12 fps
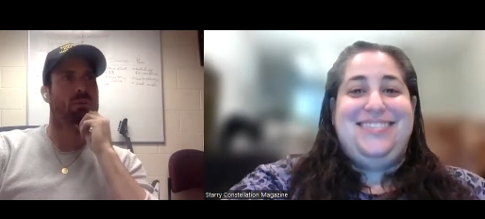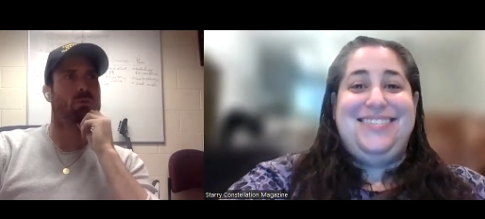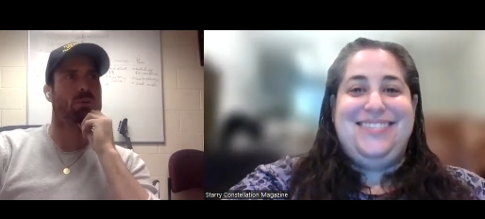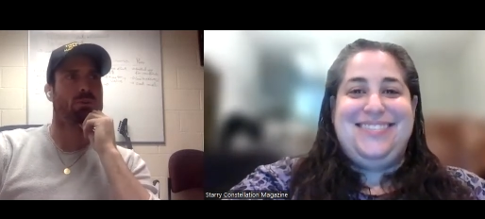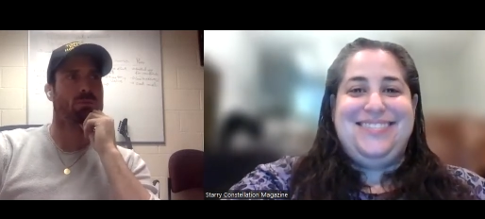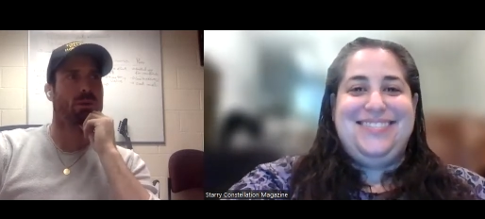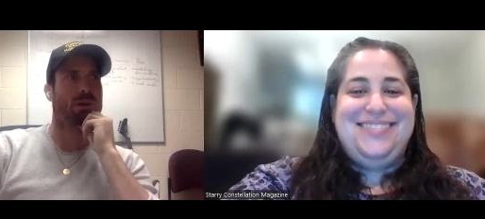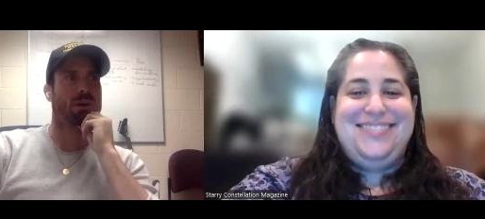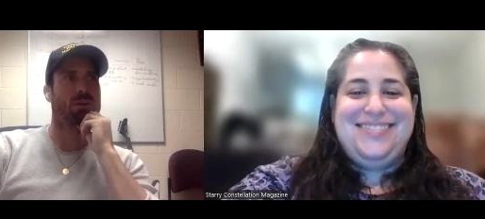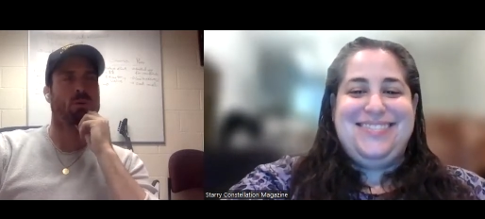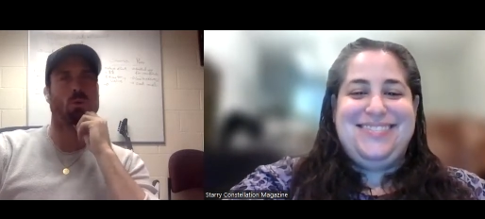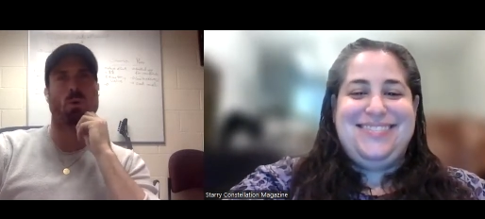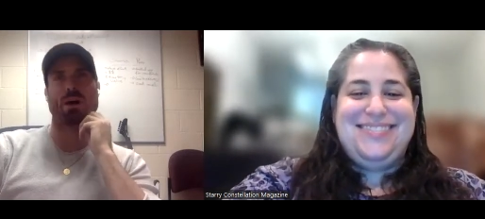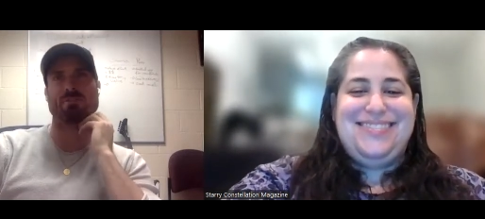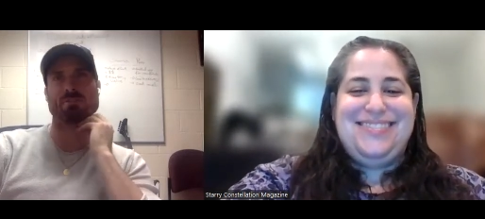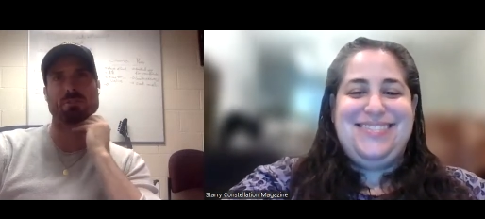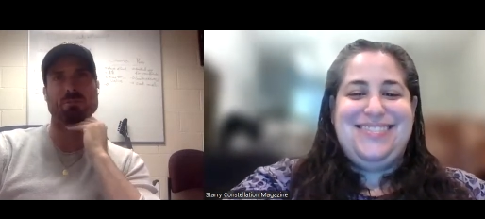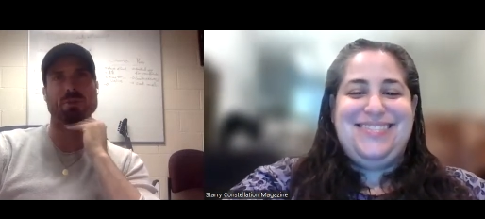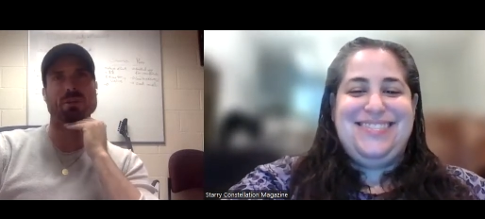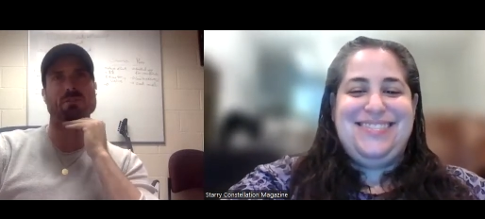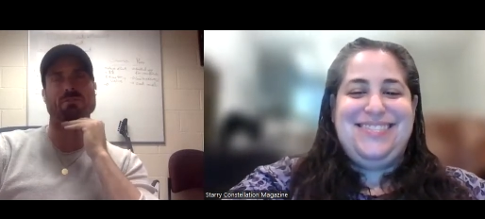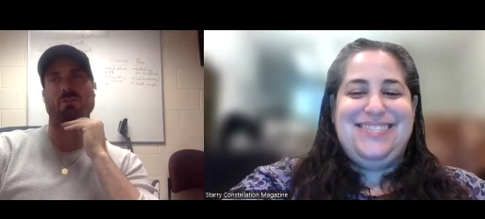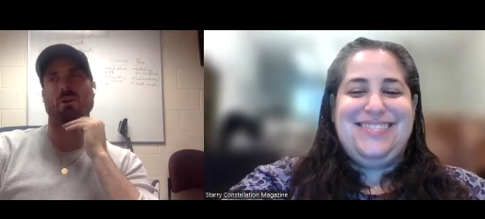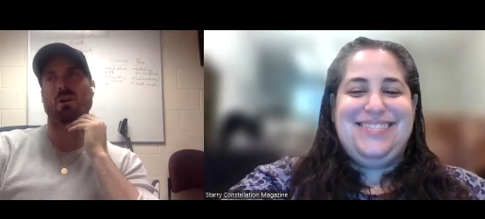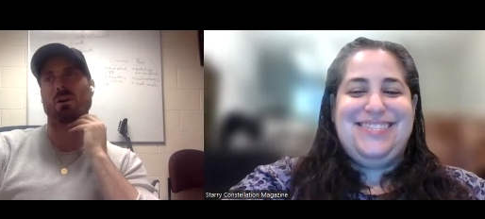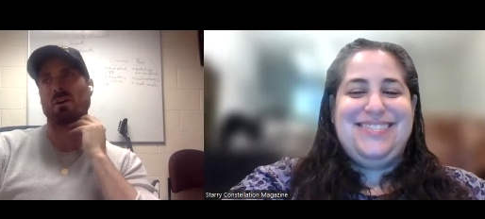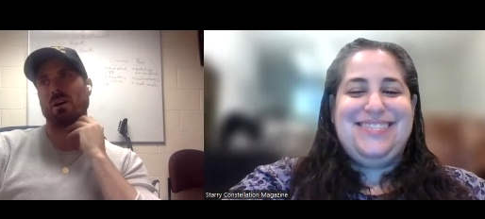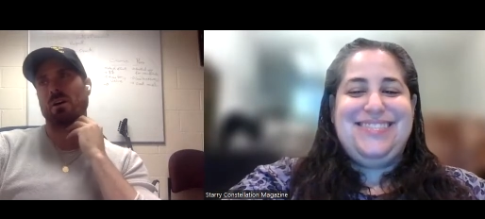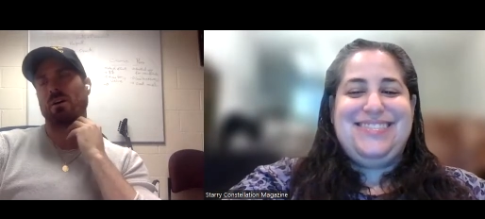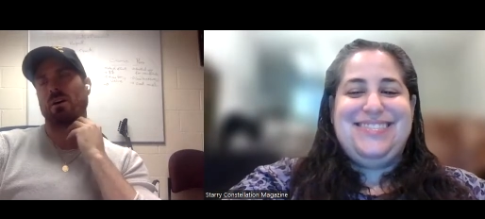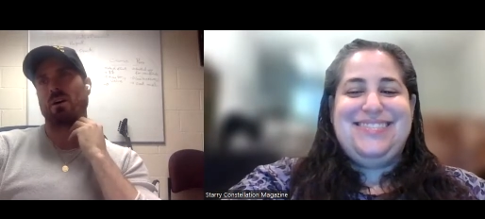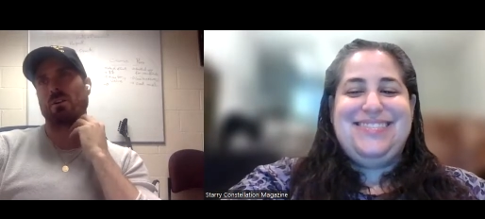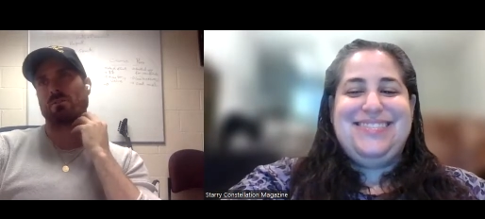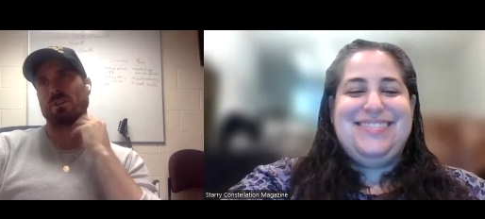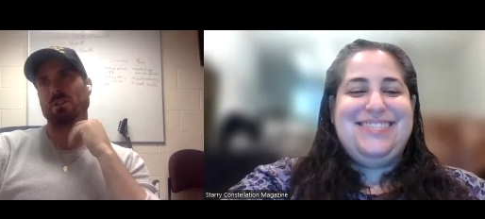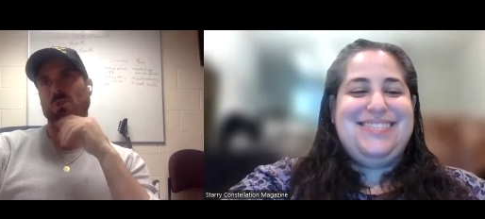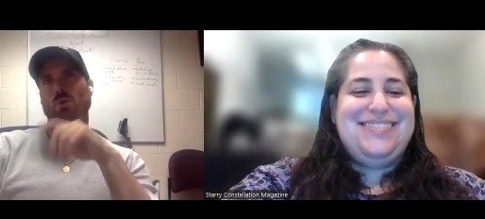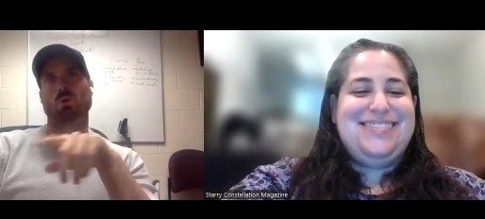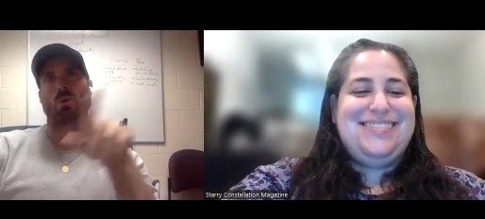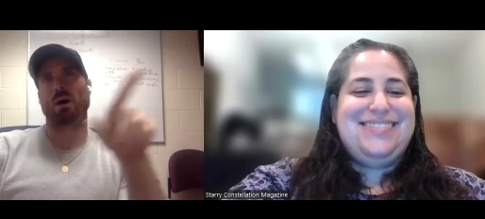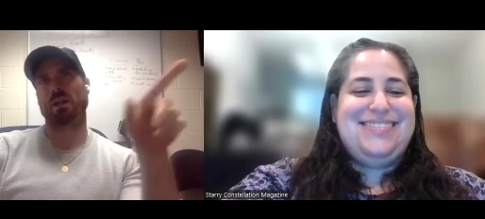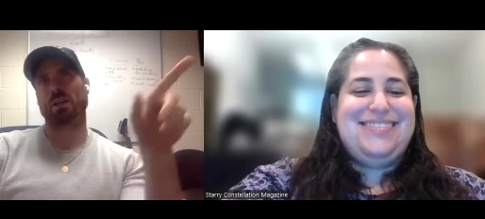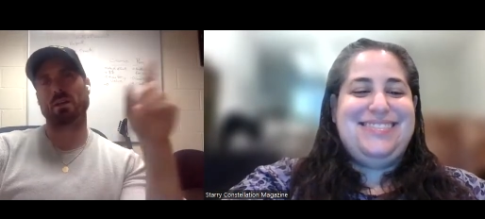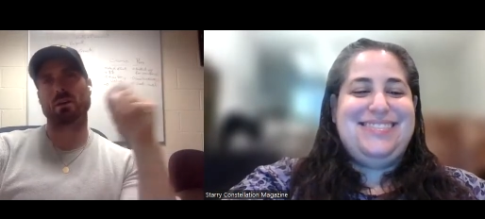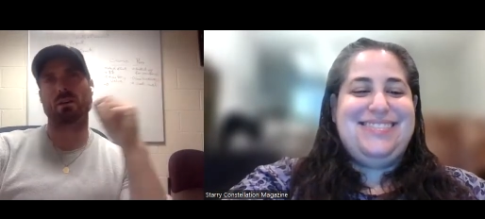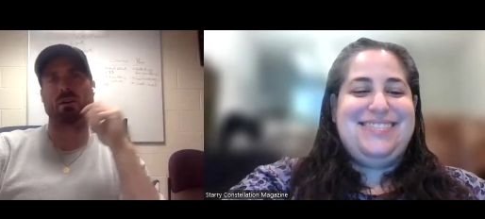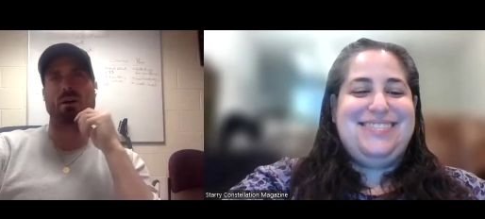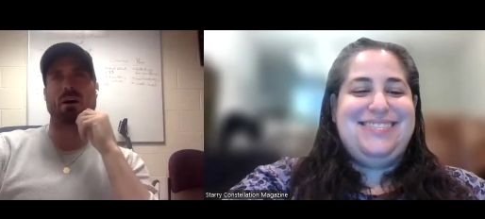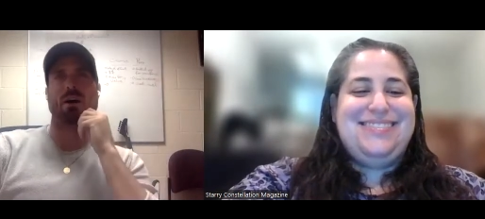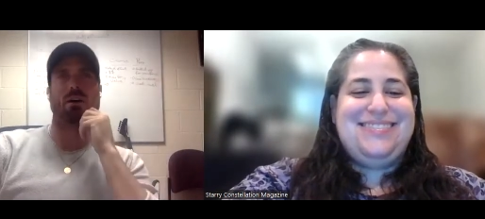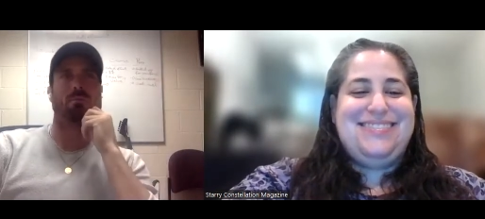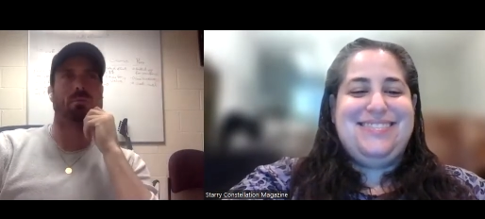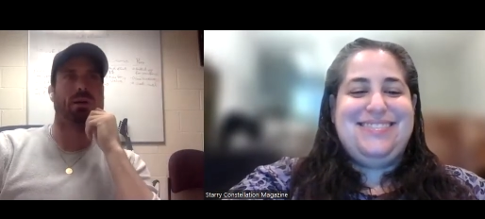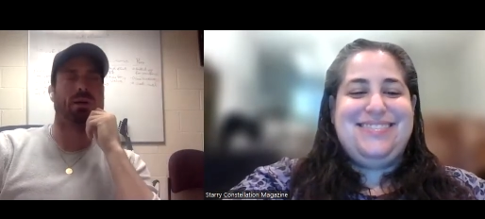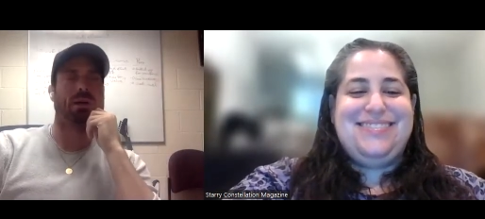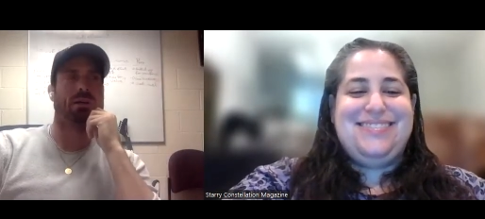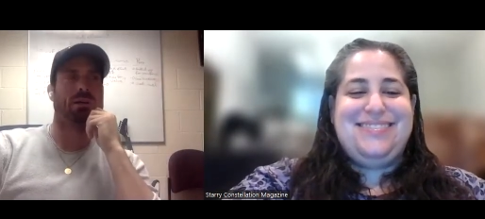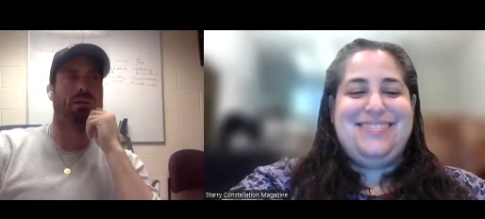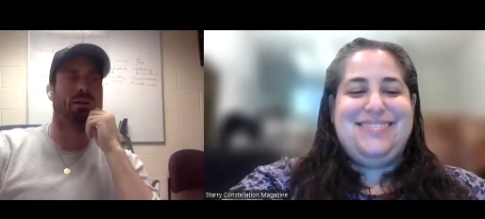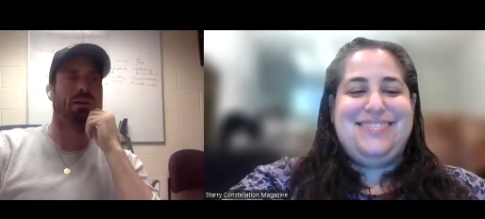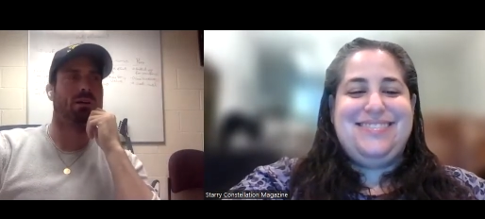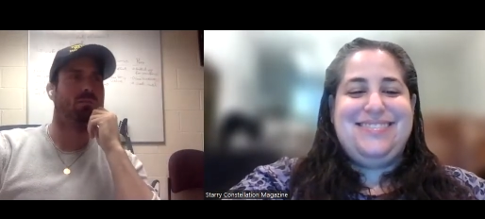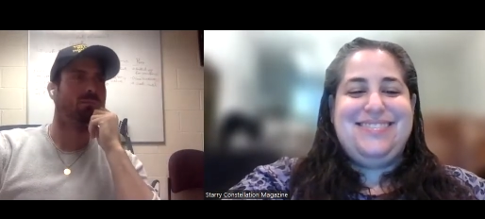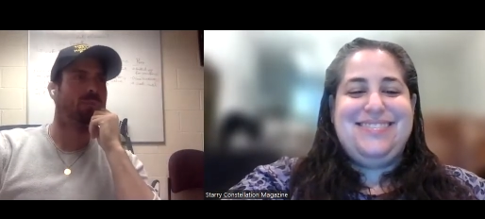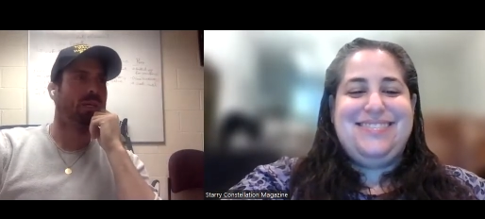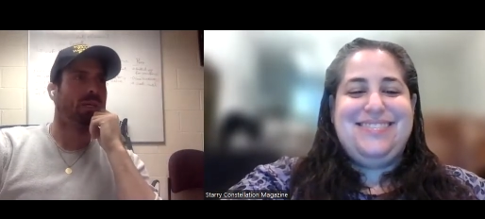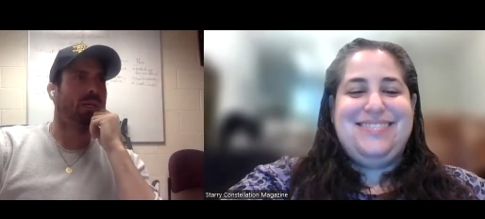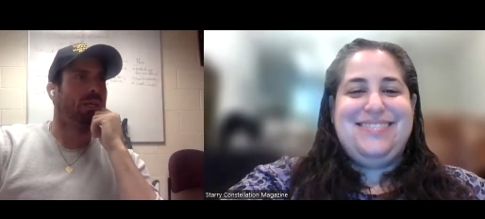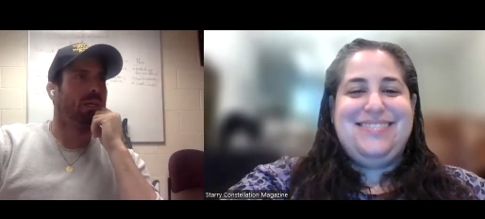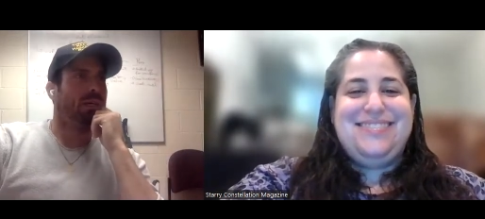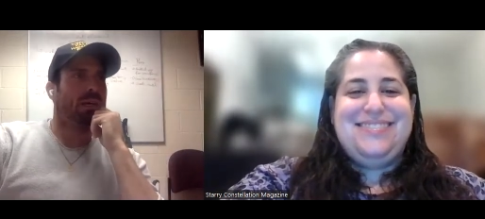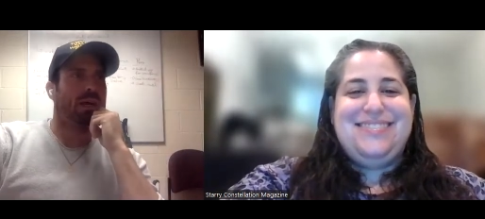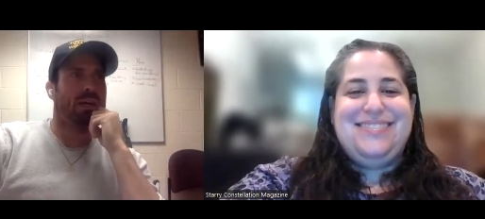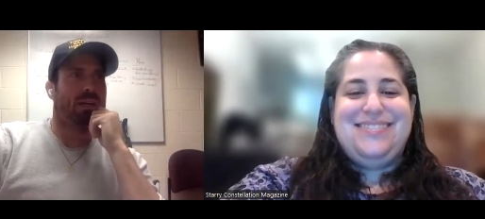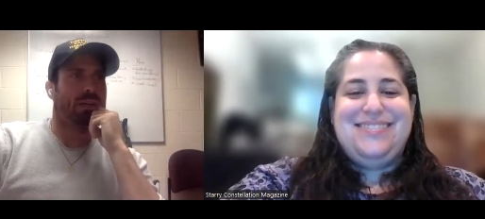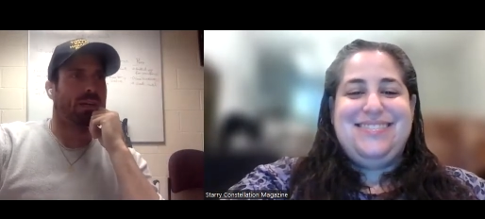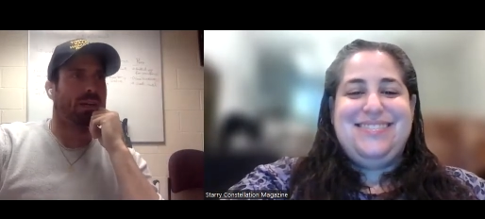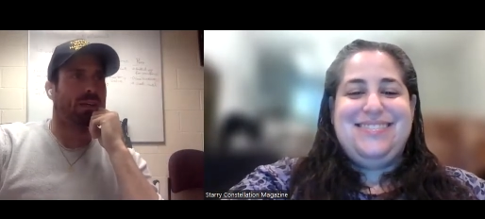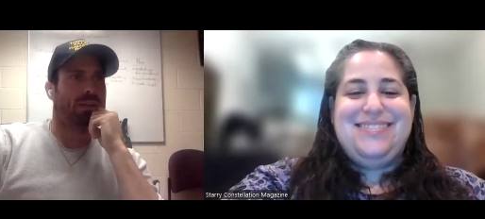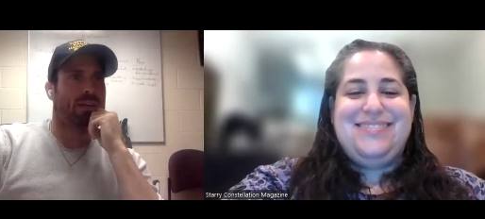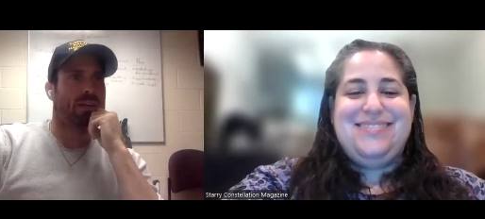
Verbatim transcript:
Speaker 1: oh. with my wife to be for our, our eventual wedding. Um, and um, and it kind of